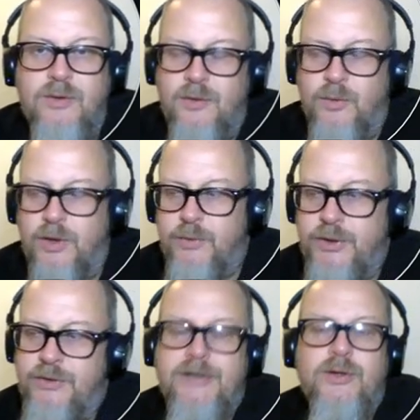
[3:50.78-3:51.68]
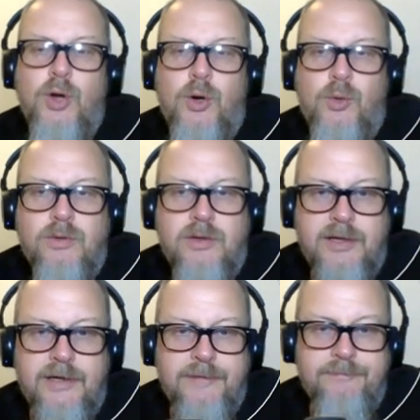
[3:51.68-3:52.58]
what do you need to know
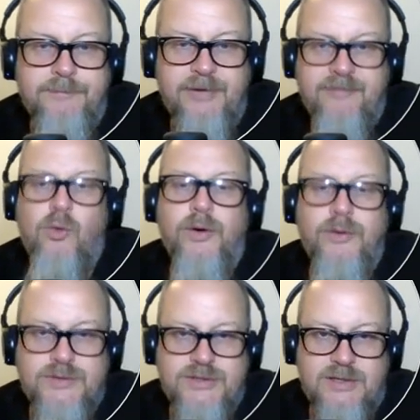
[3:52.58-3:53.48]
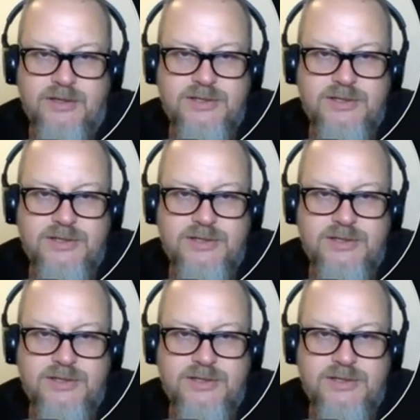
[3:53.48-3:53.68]
before you start